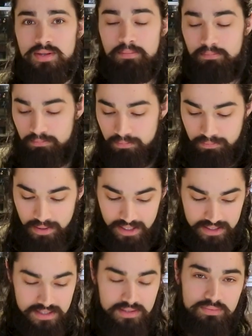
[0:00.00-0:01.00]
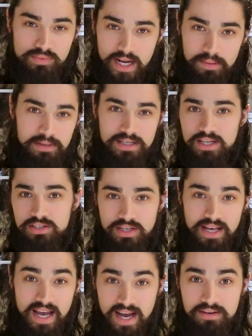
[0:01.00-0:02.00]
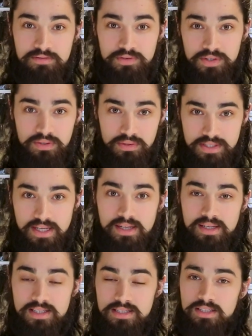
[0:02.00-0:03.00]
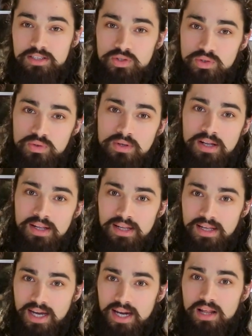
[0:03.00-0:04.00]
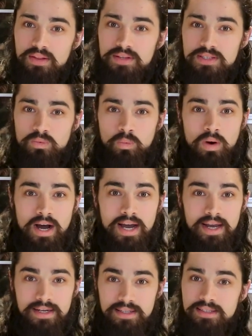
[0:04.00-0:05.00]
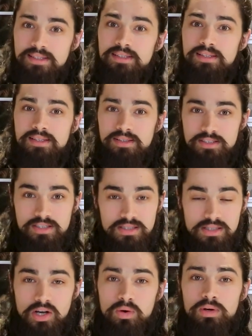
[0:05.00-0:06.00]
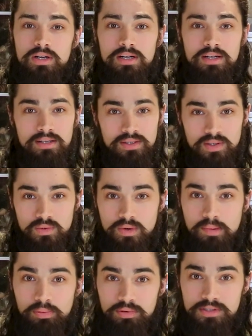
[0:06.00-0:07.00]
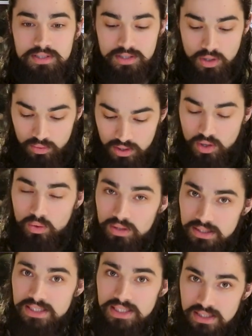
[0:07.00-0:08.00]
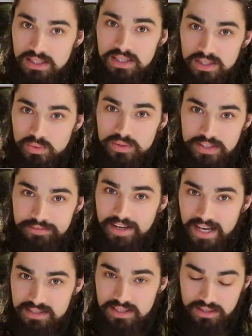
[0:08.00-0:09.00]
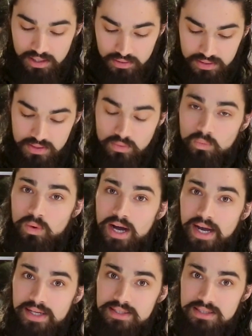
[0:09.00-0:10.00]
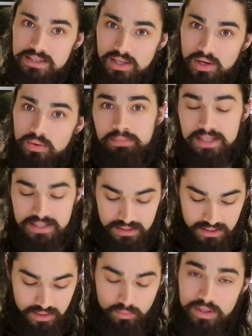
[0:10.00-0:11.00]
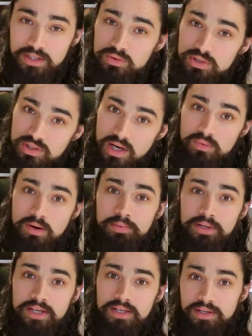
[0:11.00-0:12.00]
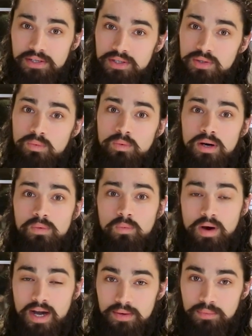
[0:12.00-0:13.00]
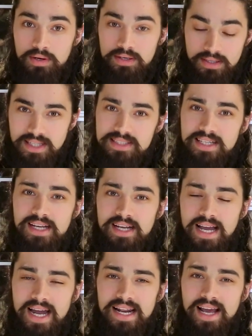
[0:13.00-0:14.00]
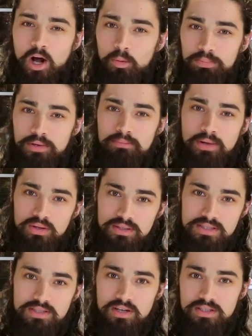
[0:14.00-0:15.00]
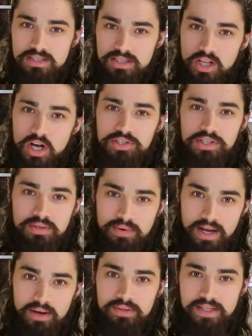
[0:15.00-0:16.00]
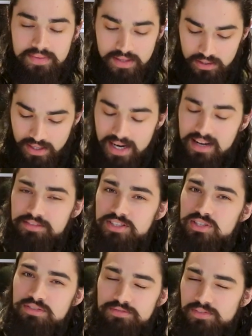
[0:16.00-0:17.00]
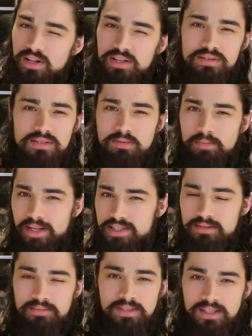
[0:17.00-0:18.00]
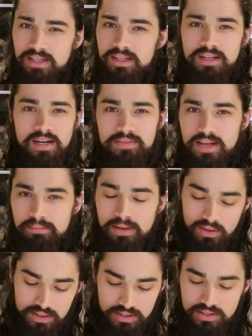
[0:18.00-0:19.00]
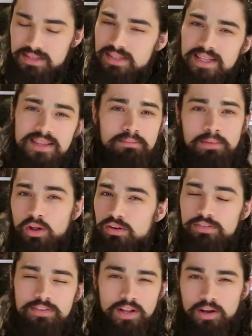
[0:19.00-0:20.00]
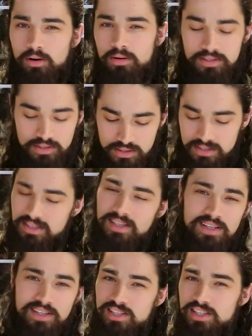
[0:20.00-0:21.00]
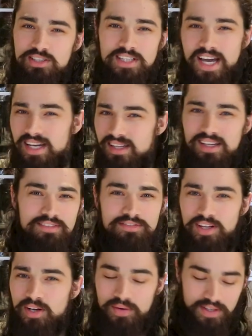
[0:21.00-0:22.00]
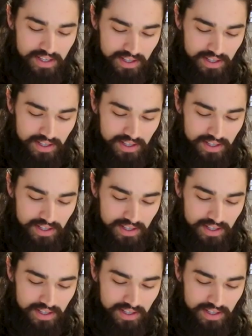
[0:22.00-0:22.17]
the biggest recommendation I have for your Rosetta is do kind of these wide, slower ripples. Don't go really fast and close, wide and slow. Basically, when you start rippling, you're gonna do one wide one. That's gonna kind of help your milk start sloshing around, and then you kind of just follow the momentum of that milk. You just let the milk flow. You just kind of let it flow, you